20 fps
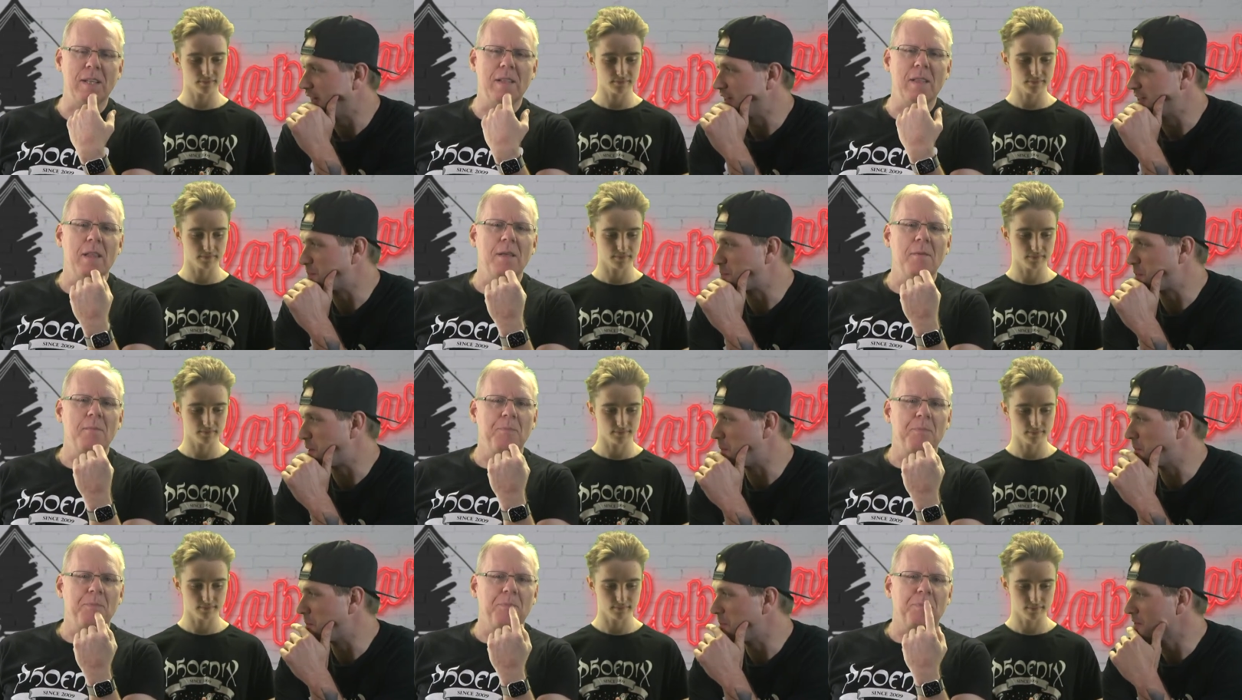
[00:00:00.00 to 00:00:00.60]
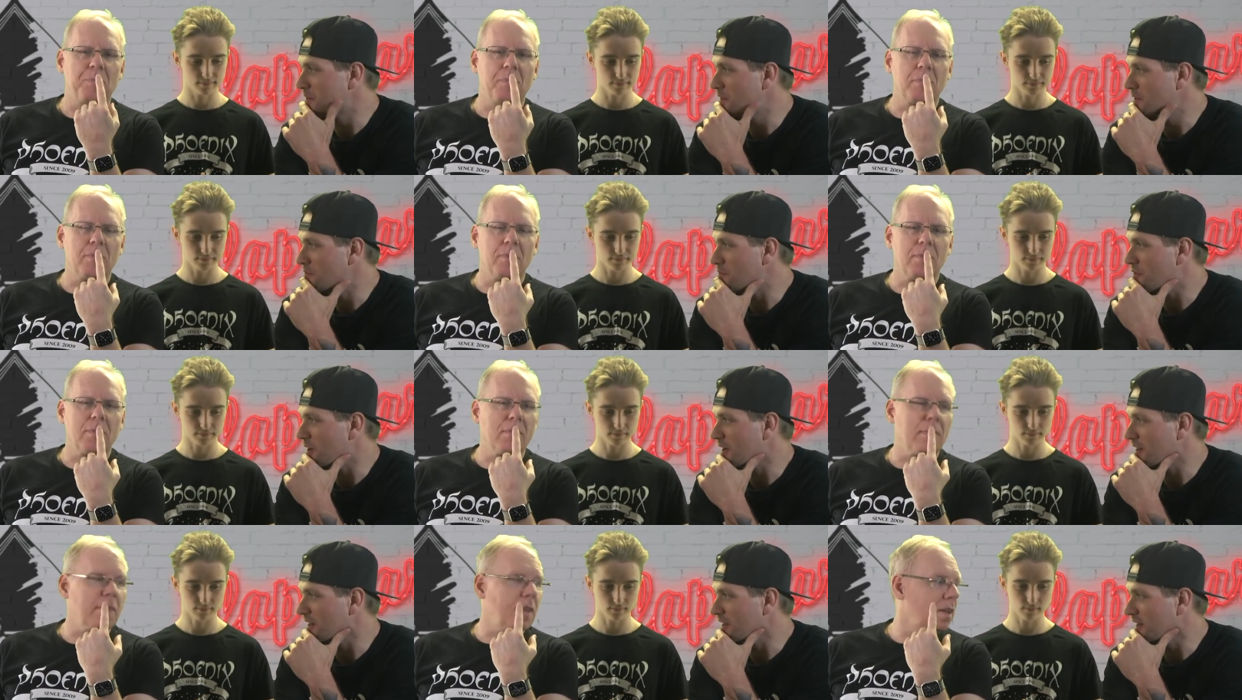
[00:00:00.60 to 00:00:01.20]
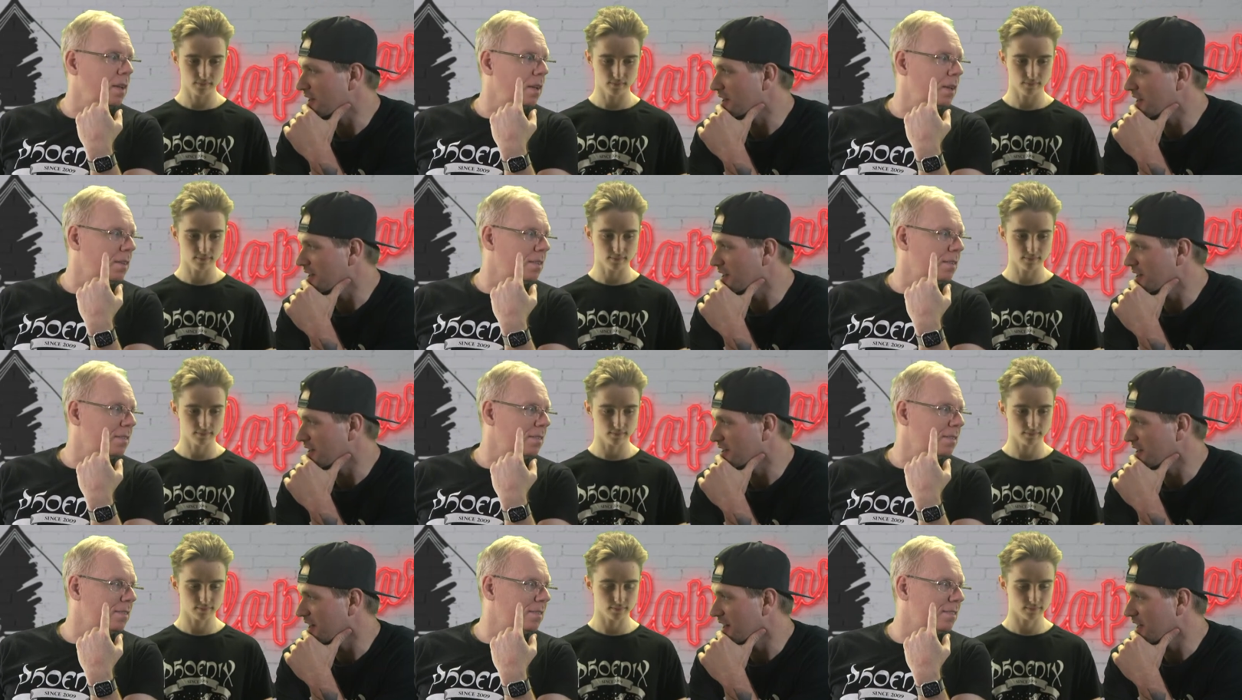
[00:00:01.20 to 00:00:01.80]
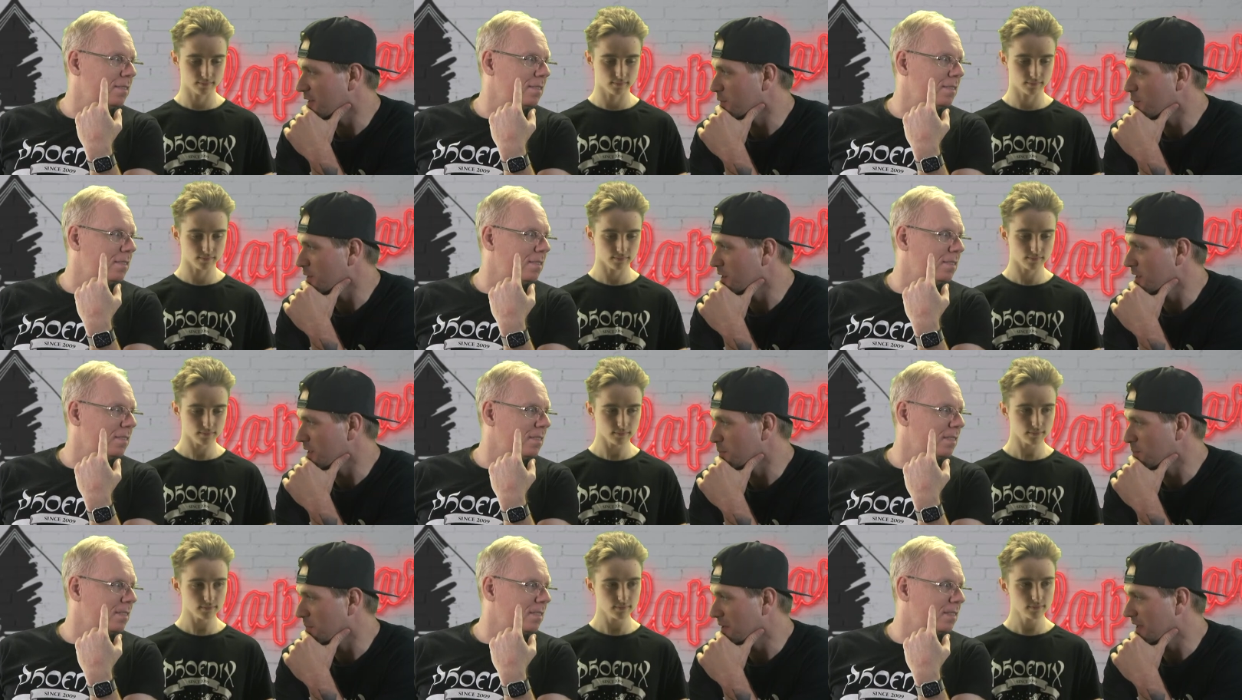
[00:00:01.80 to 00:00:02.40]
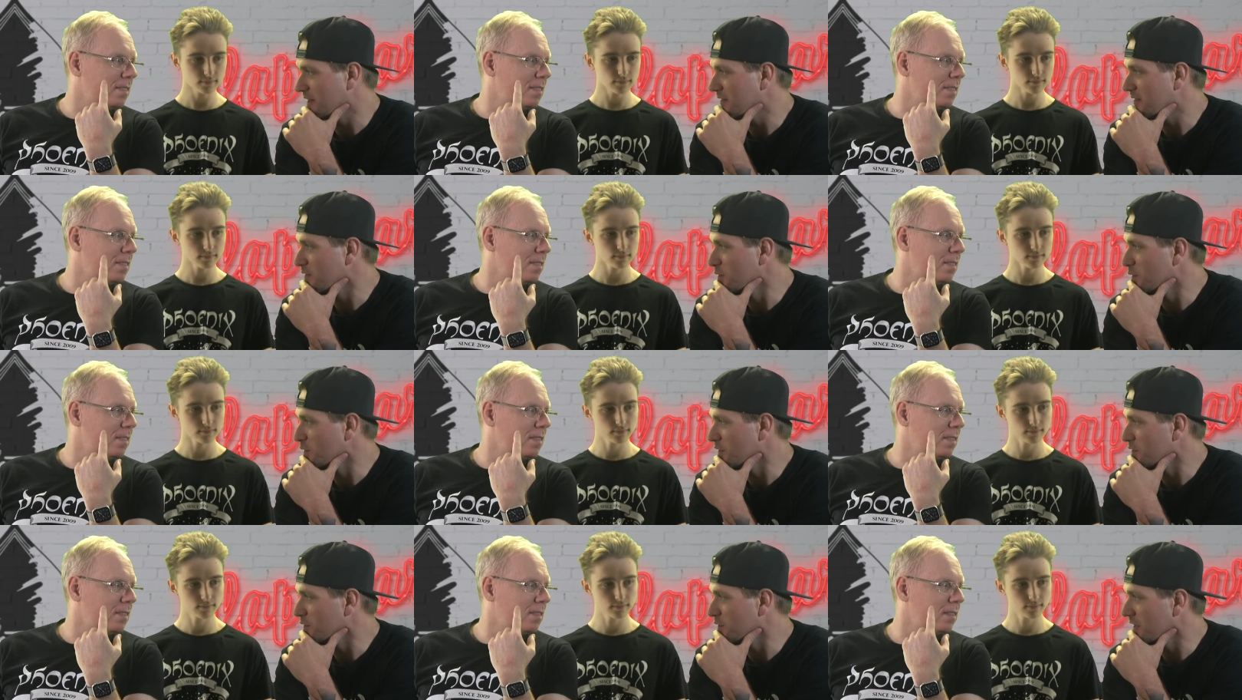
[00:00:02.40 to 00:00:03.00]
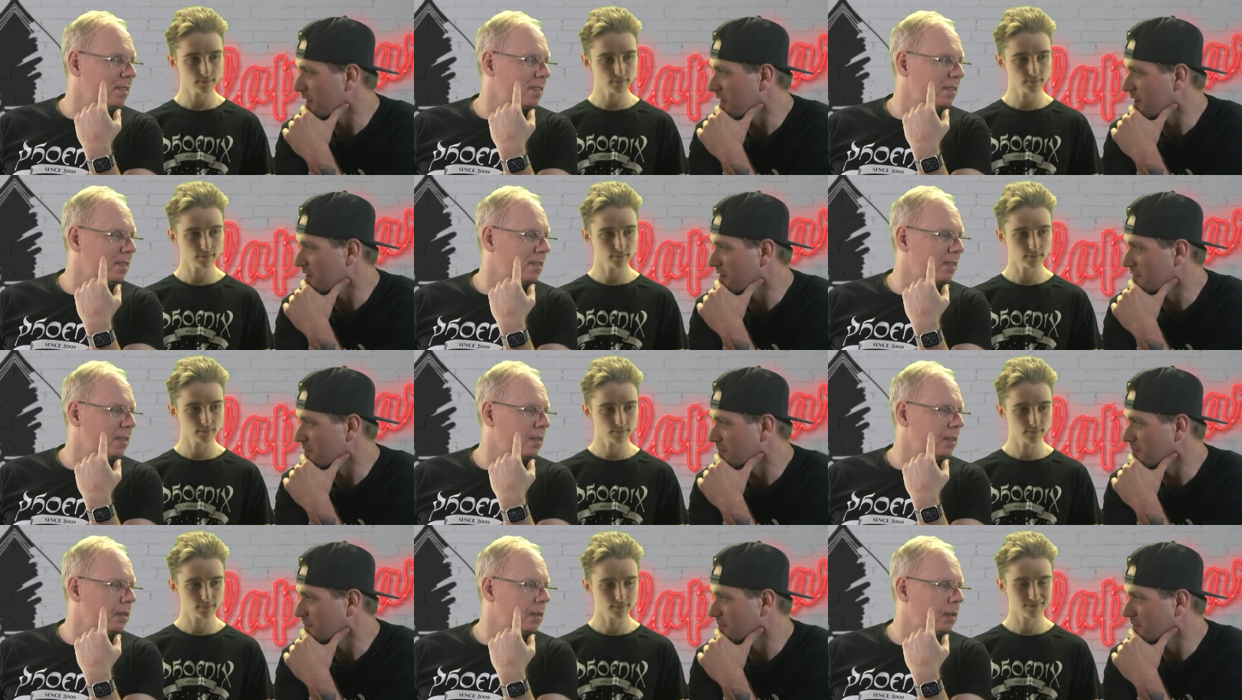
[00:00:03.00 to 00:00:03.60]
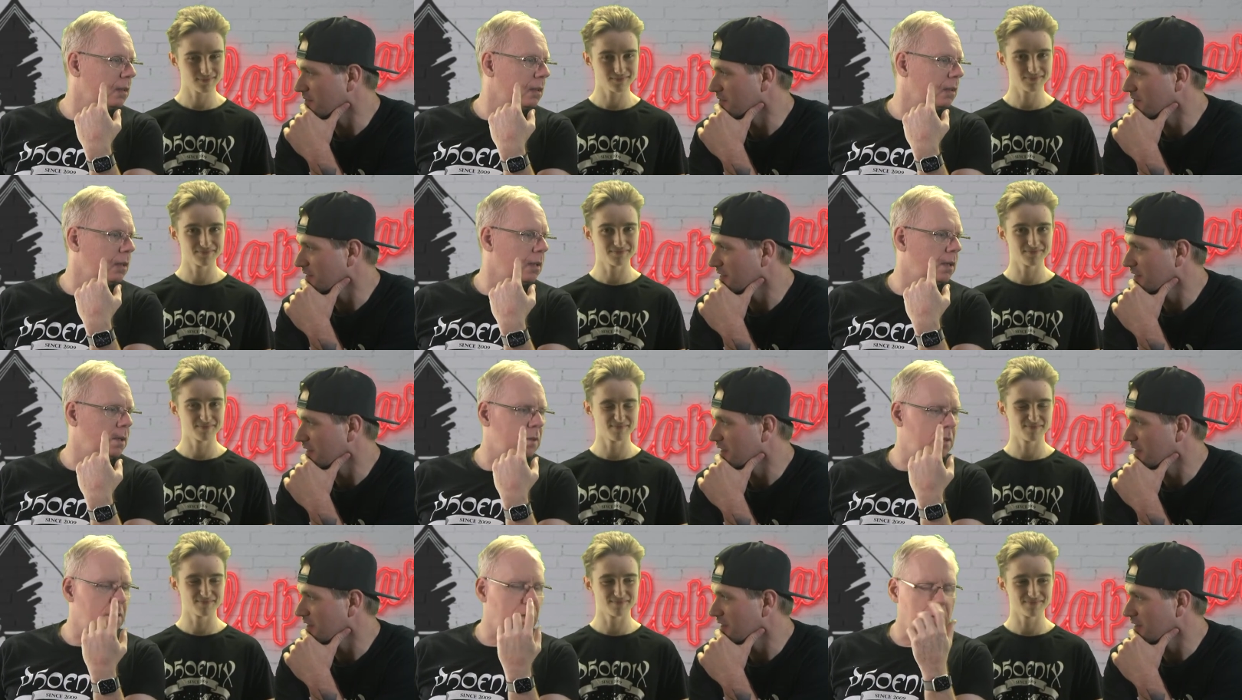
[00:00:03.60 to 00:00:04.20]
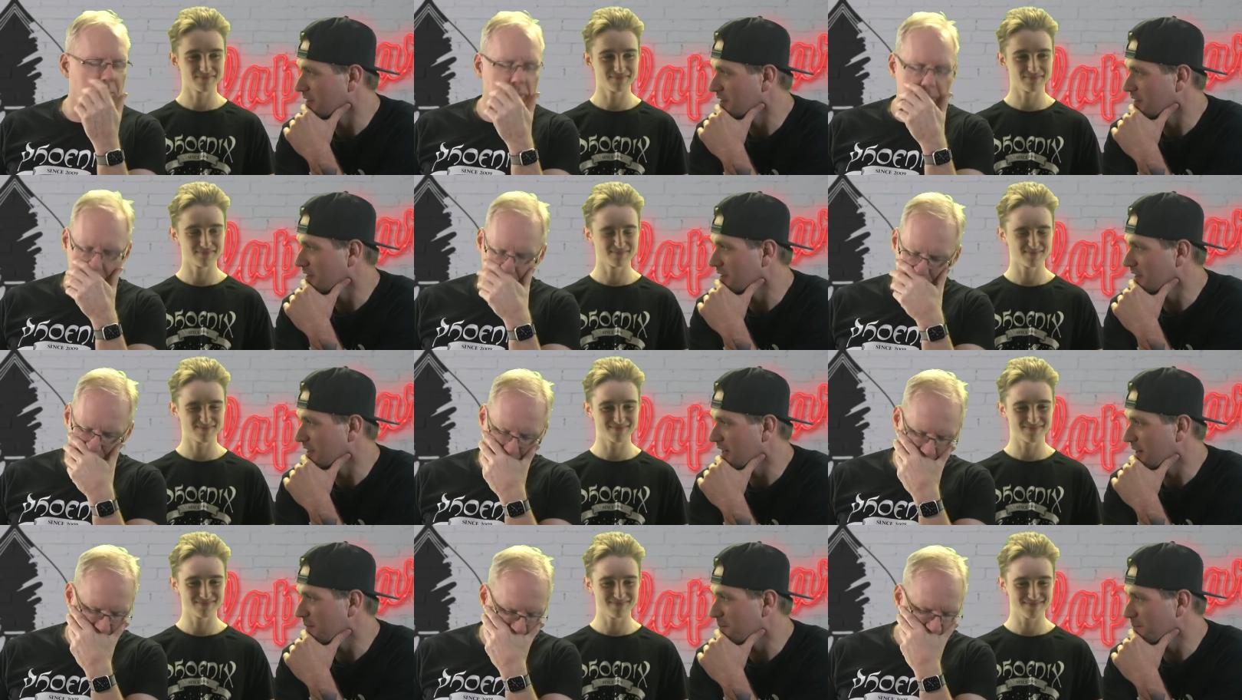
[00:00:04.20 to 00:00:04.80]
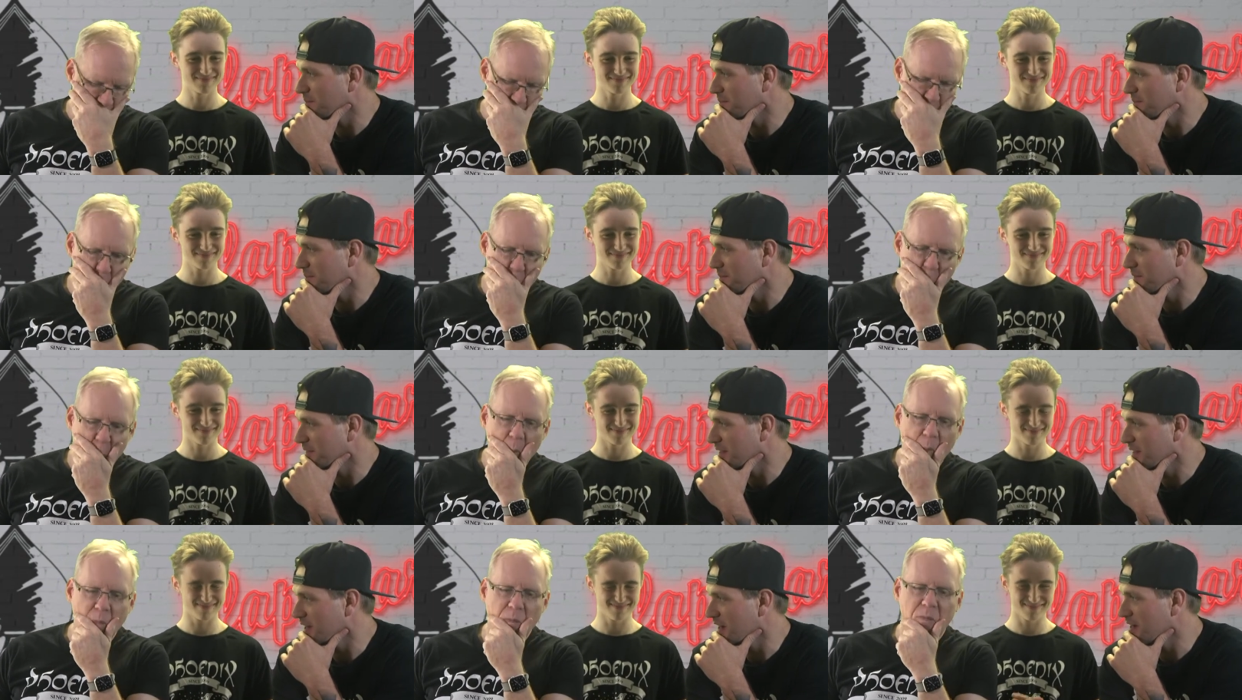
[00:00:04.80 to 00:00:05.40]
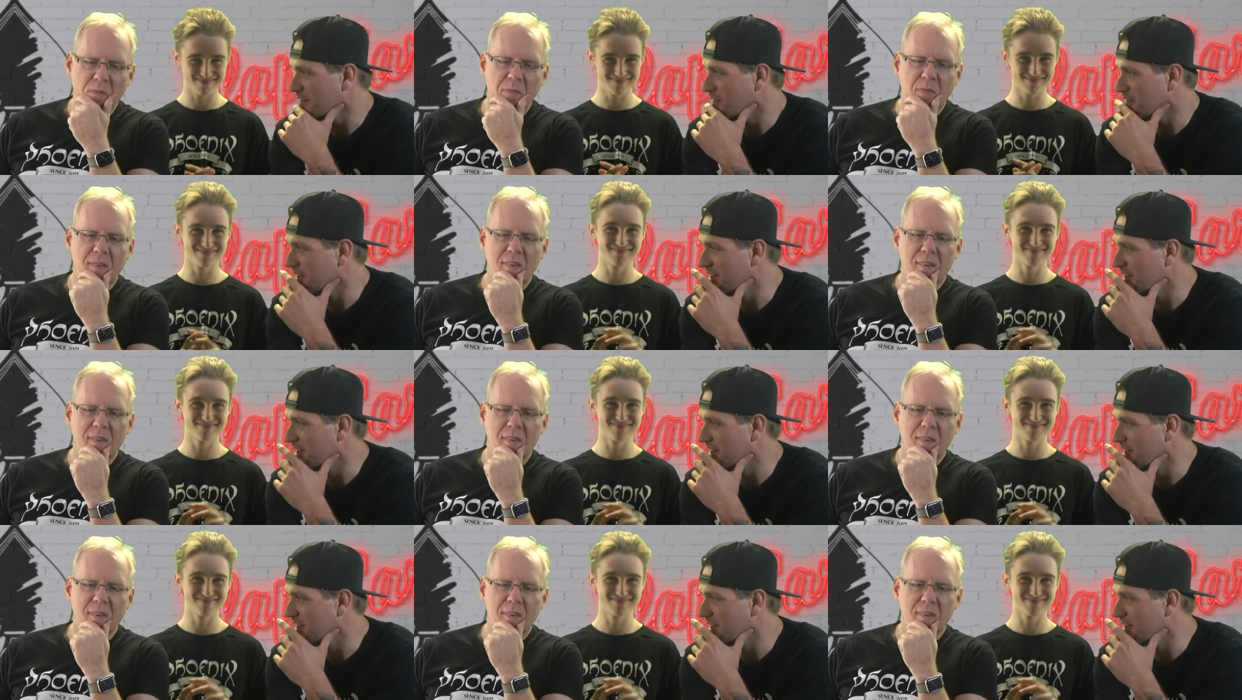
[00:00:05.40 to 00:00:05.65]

Speaker 1: And the problem is on Friday night we play snooker together. Oh, yeah. Yeah.